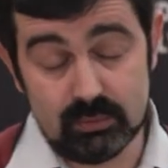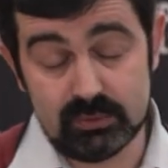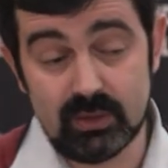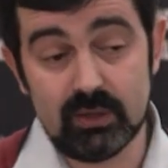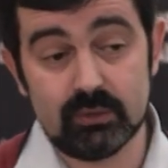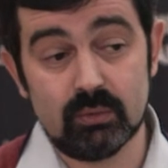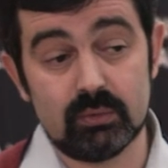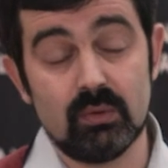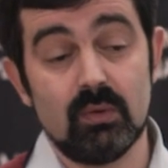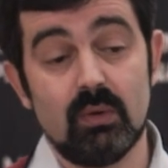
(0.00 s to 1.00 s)

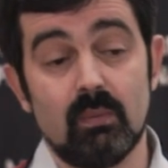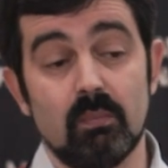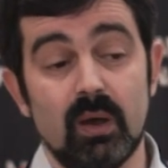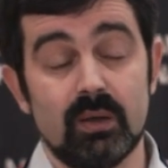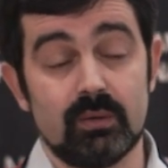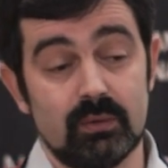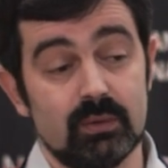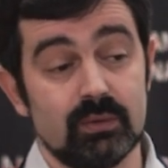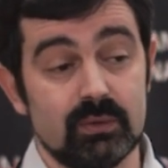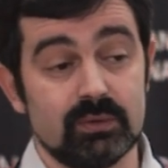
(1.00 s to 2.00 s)
skeleton by
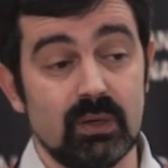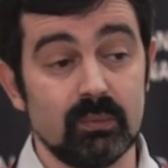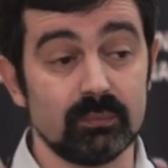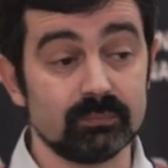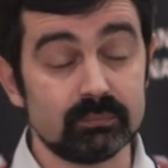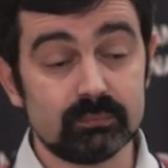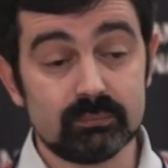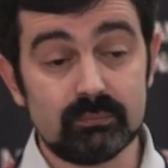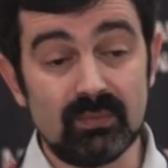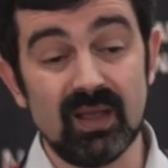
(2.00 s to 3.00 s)
some
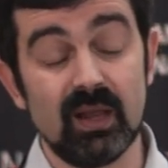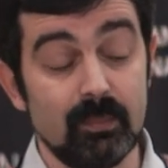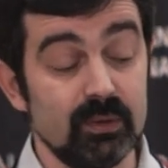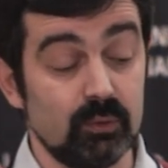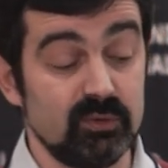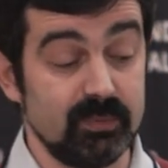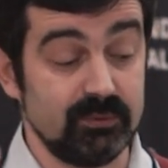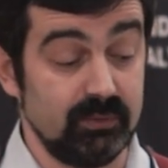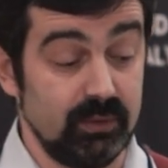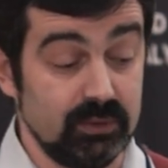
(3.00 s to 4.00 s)
element of
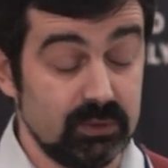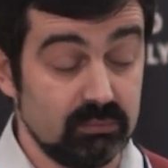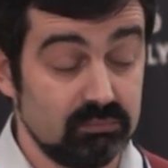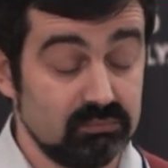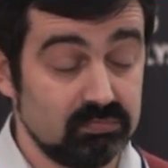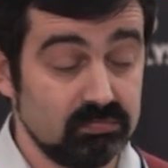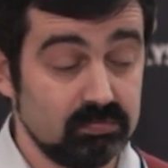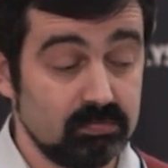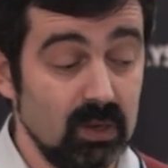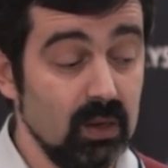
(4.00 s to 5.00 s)
specification.
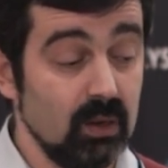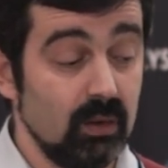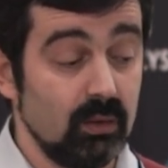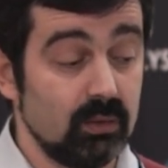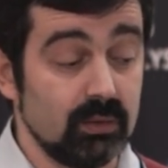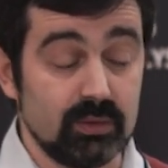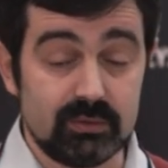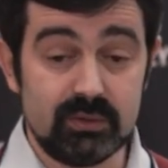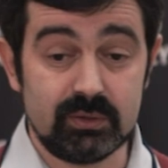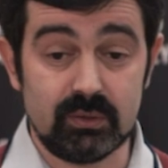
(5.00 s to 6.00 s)

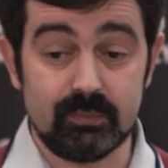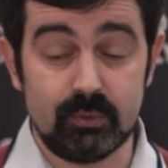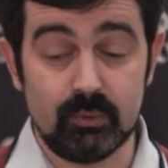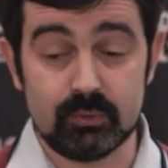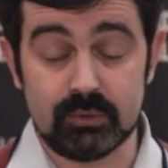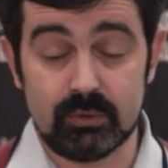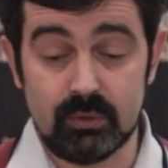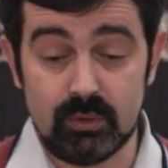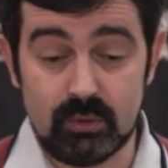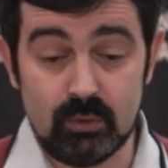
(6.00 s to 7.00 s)
This approach
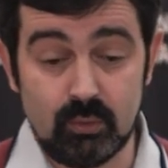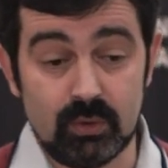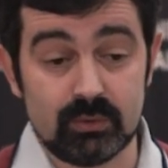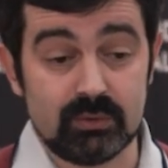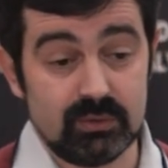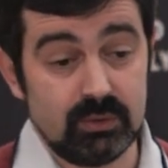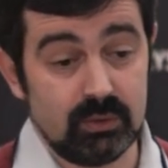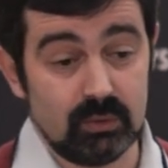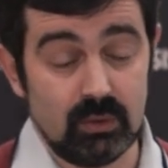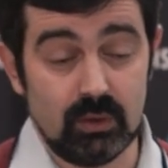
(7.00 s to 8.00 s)
you can
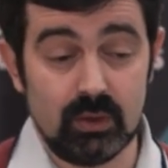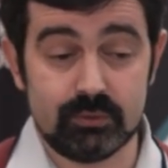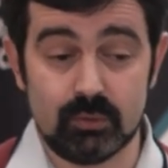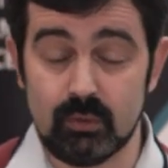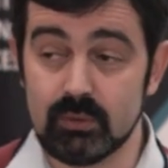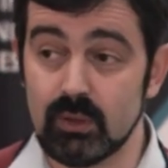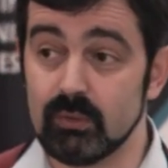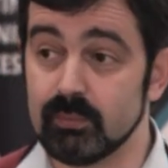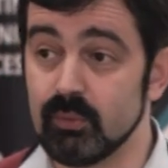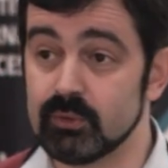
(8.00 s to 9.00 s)
see also on
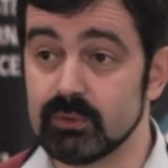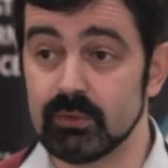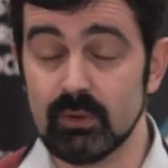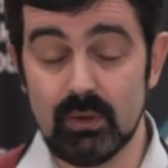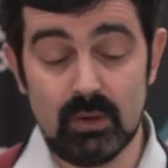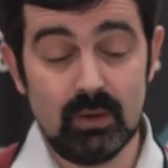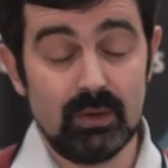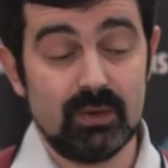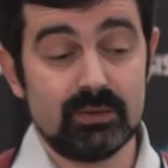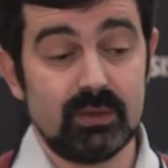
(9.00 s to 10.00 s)
our poster
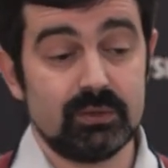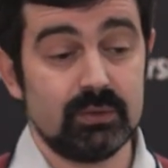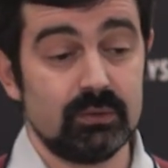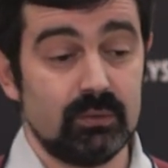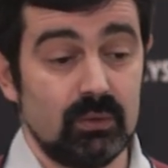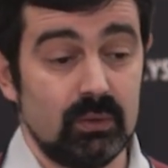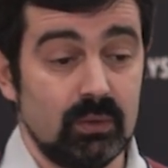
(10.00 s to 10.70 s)
session.